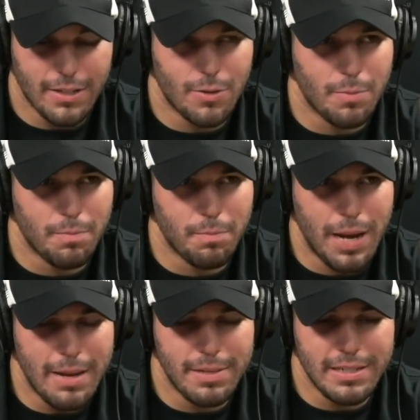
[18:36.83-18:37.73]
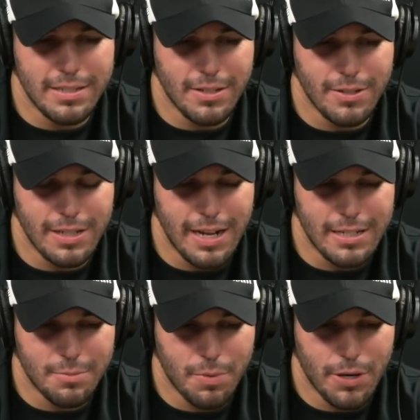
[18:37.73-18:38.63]
little babies, so
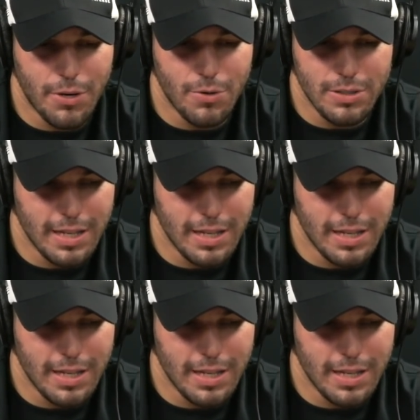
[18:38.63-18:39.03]
it's pretty cool.